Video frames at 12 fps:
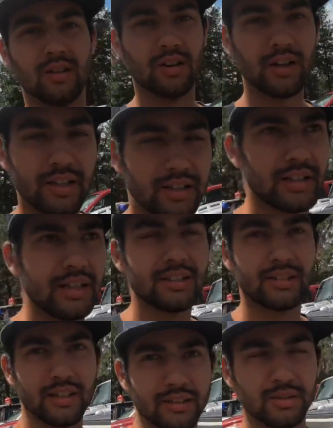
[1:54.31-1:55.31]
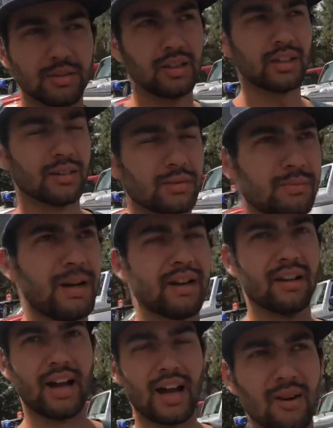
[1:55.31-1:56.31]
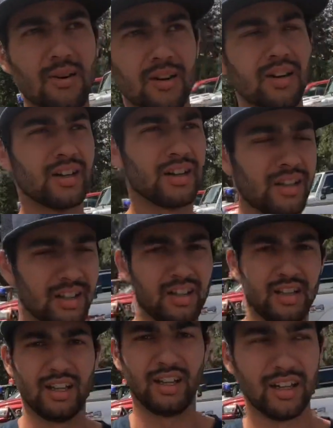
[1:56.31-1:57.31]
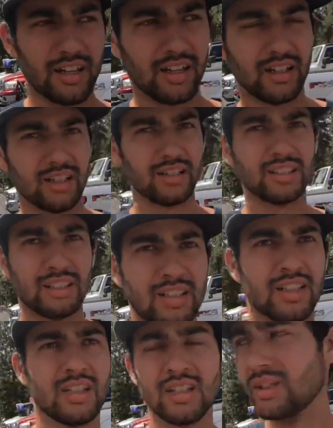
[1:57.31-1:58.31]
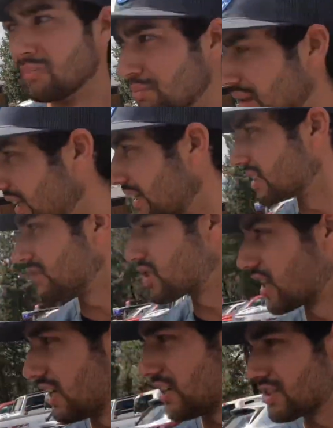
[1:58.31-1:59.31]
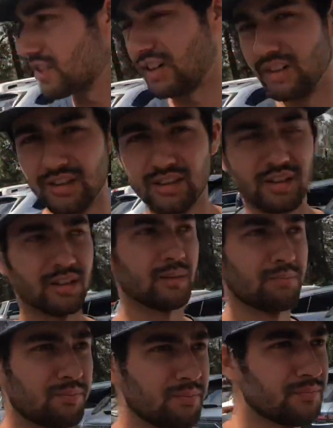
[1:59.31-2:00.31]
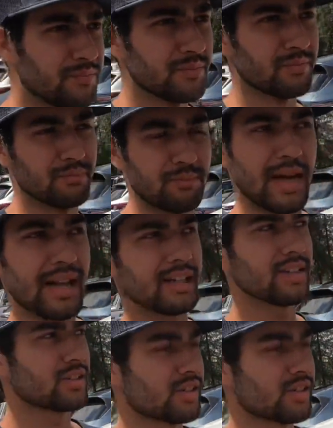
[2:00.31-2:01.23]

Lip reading: All right, that didn't take too long. It's about an hour. And plans have changed on the package